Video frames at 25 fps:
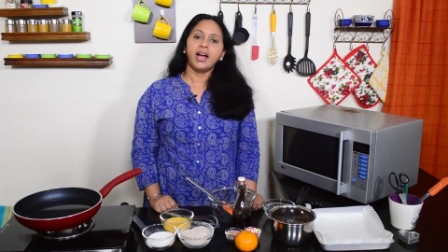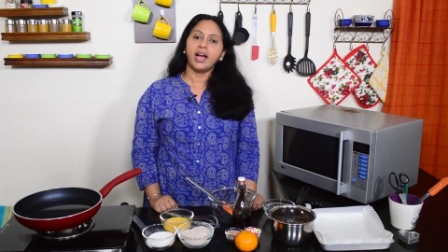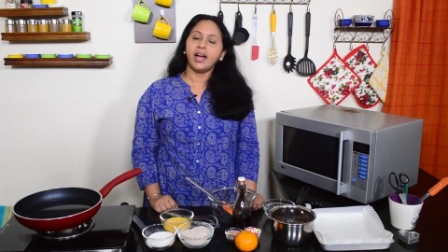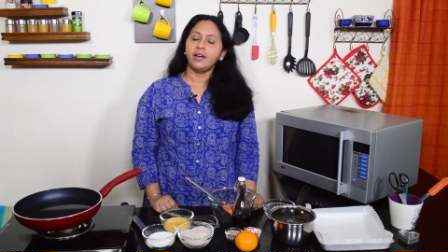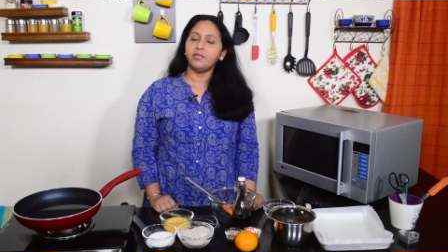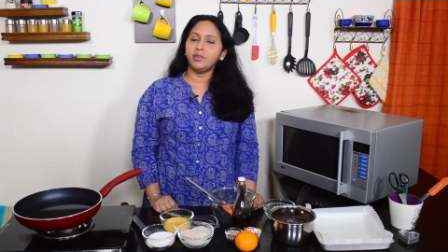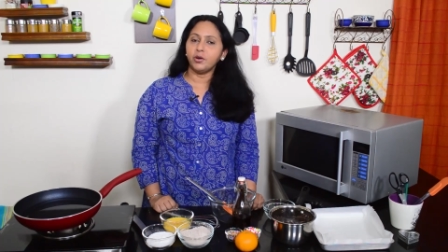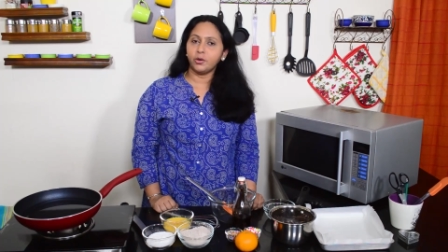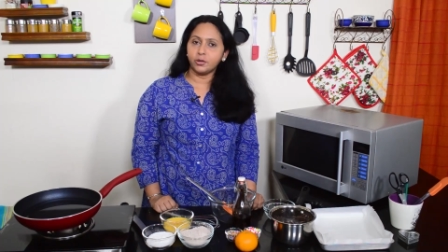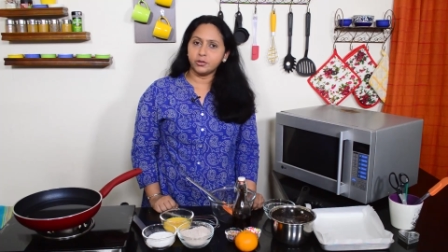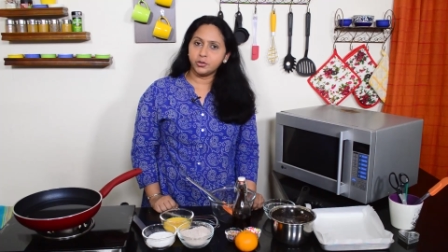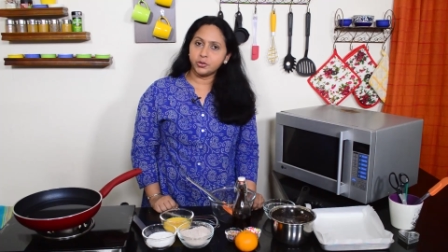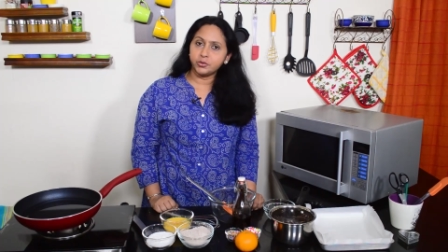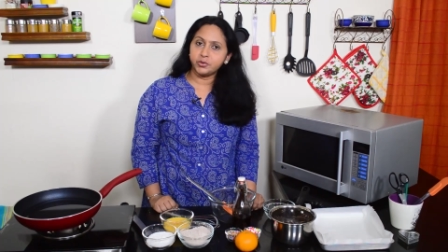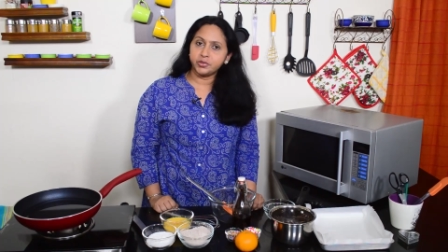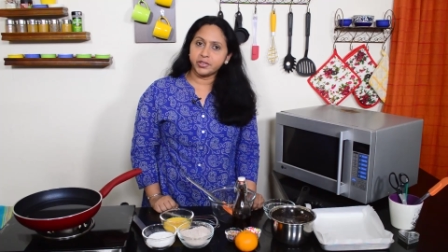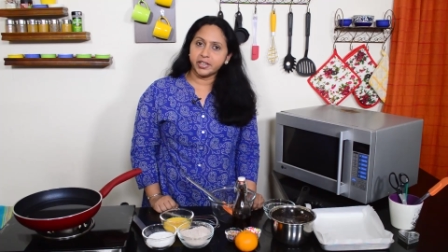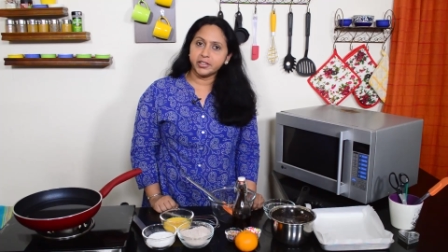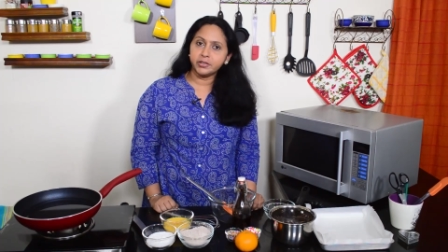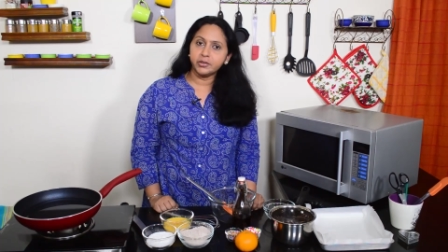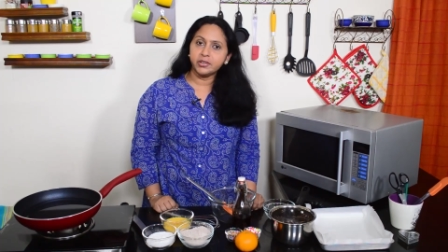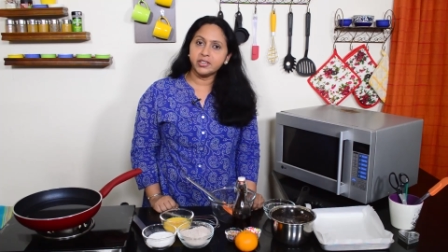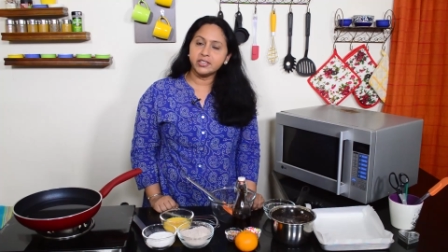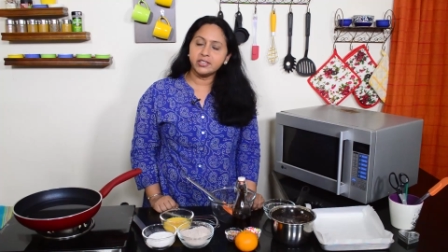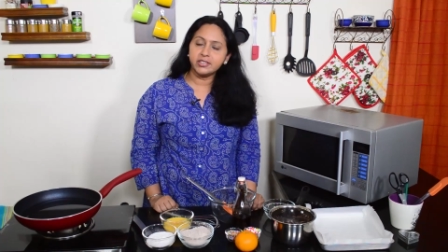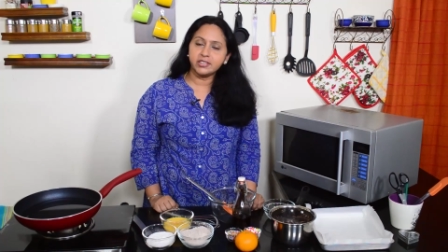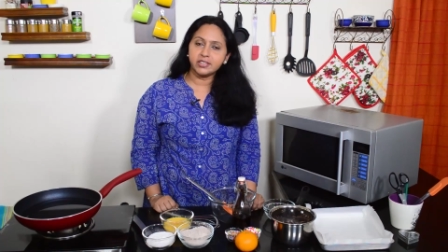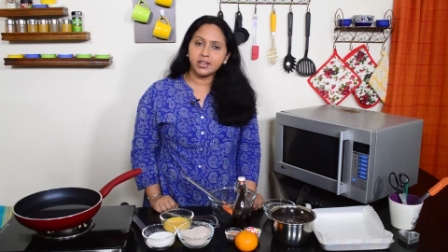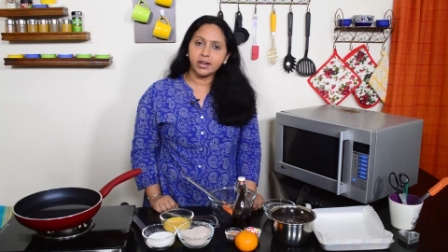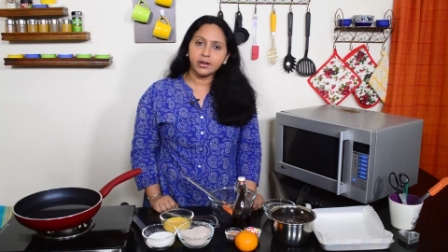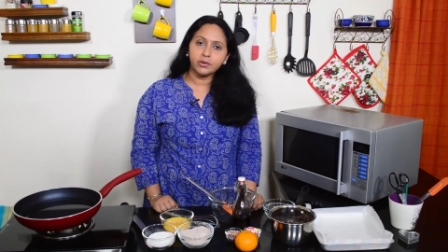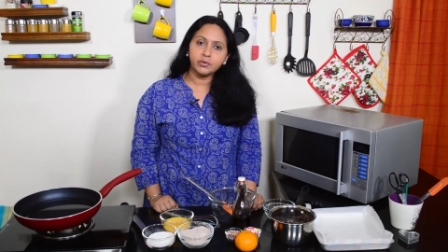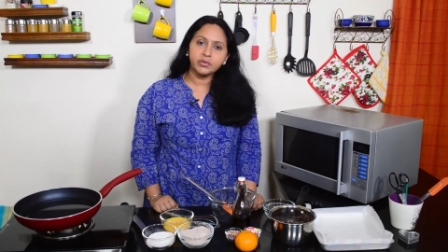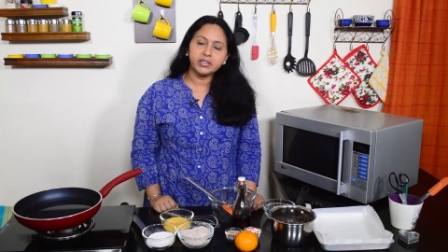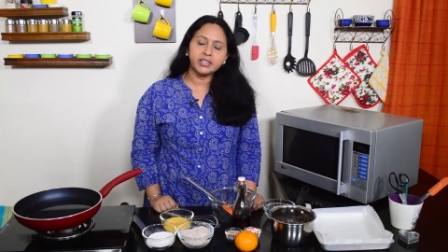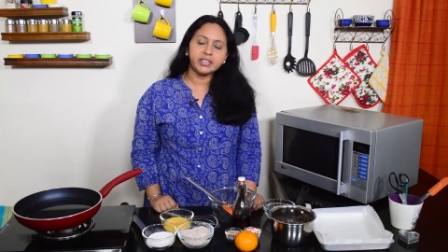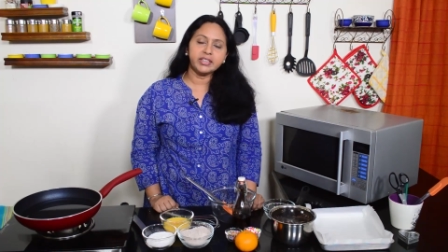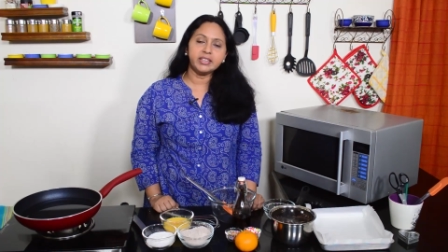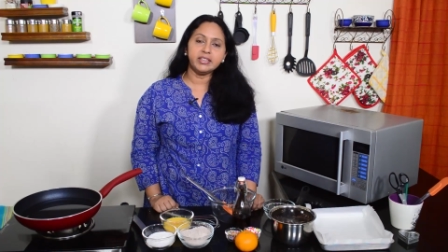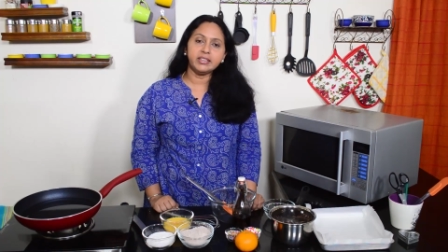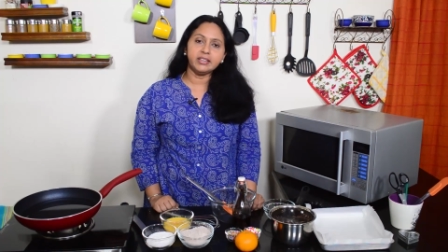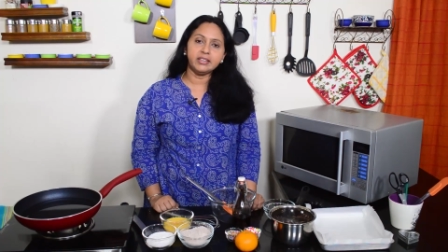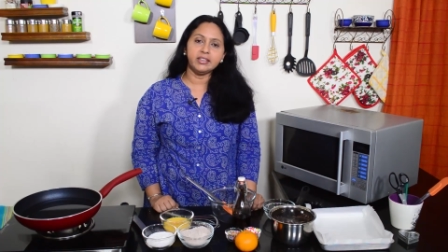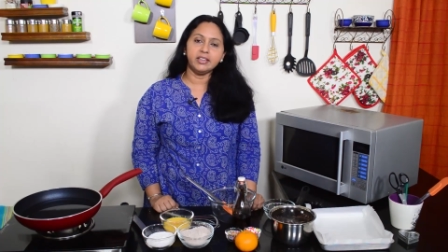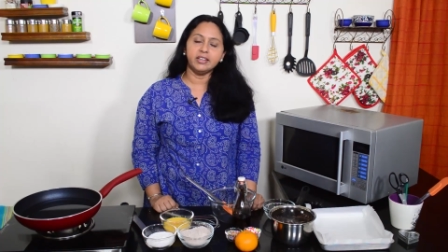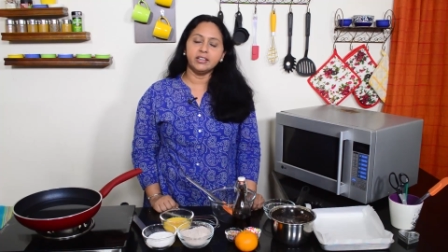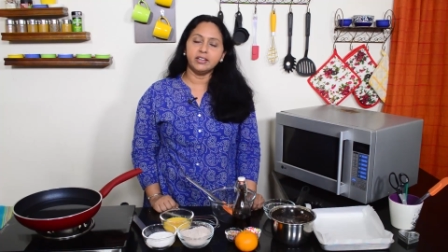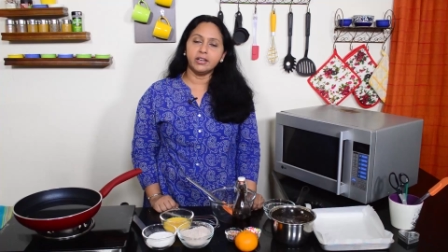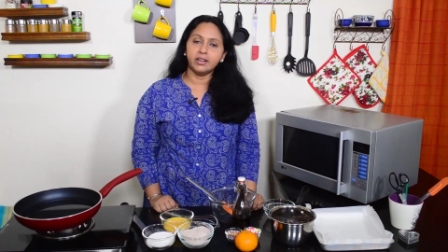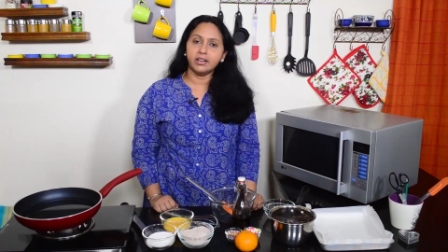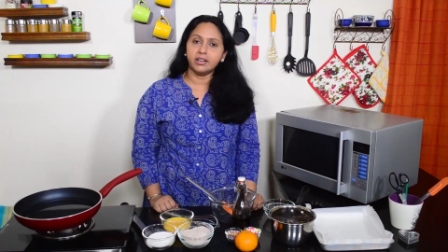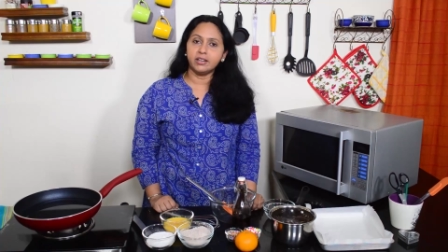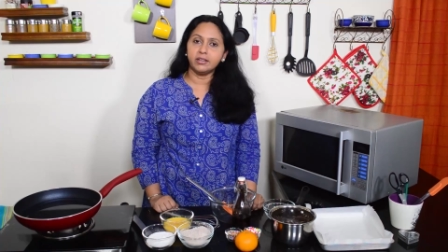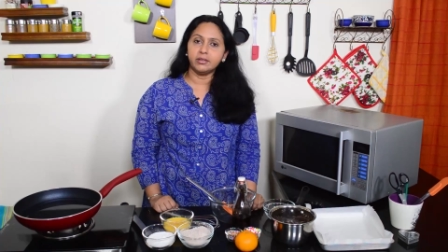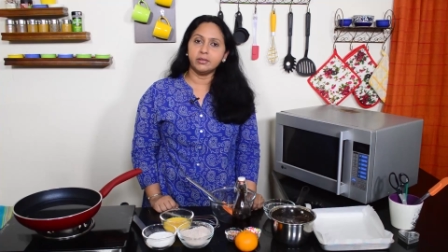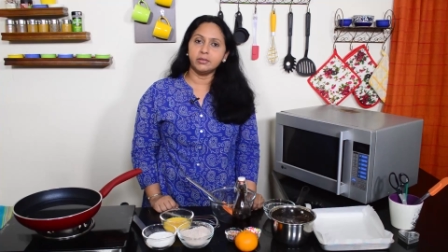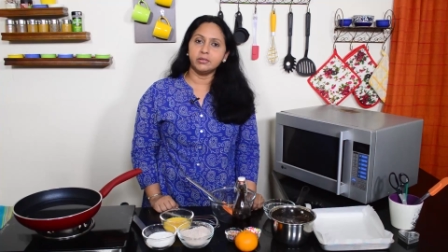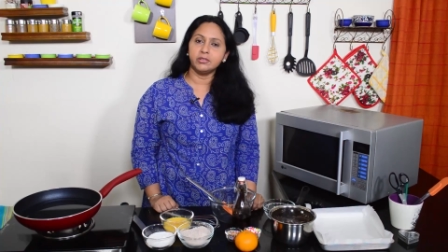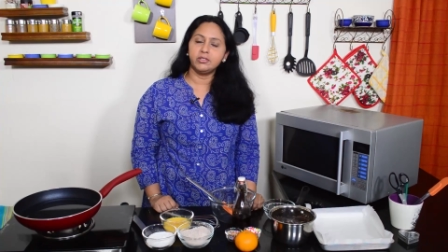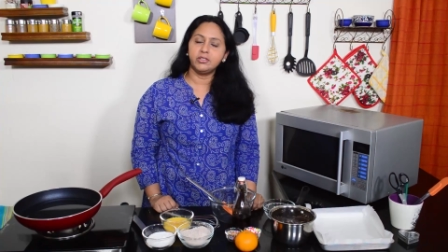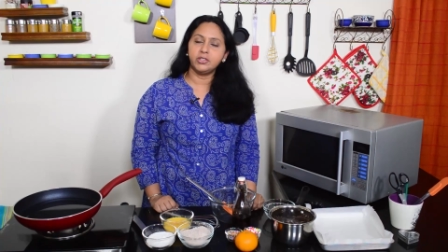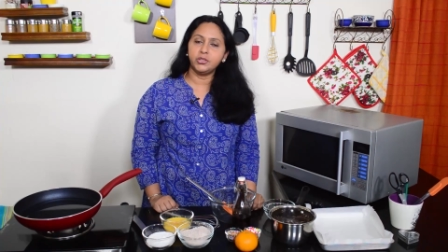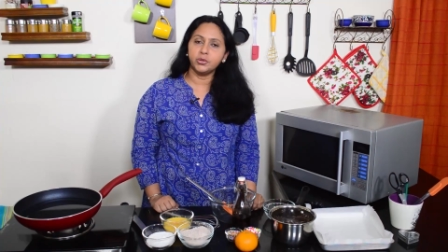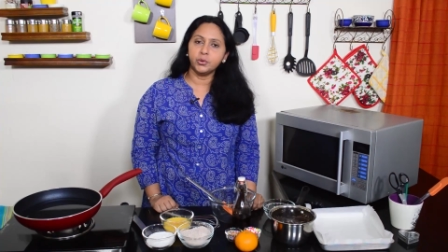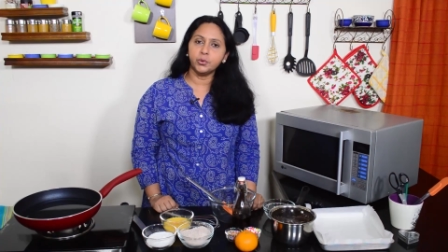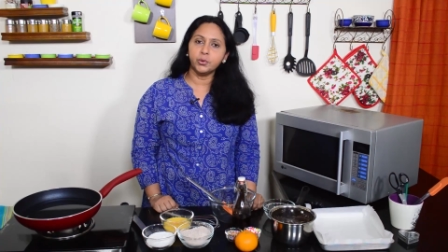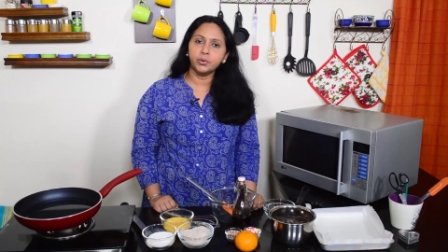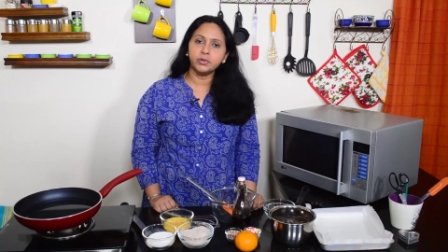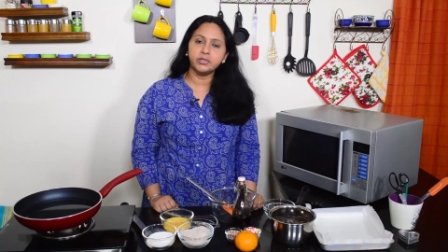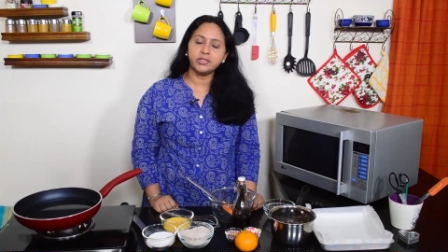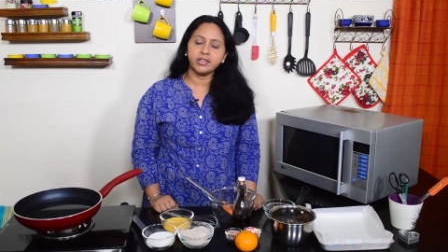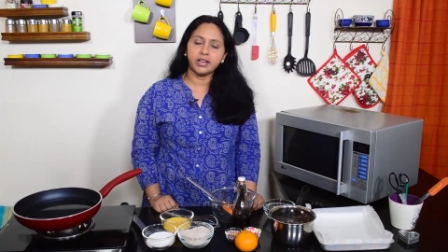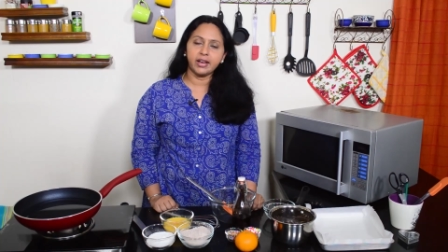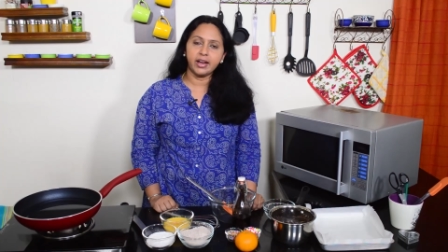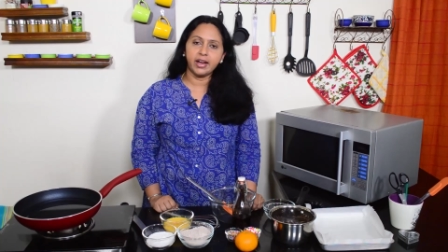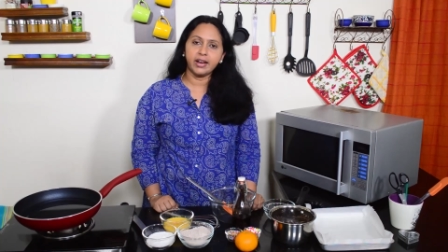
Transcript: I will also try to list out the stores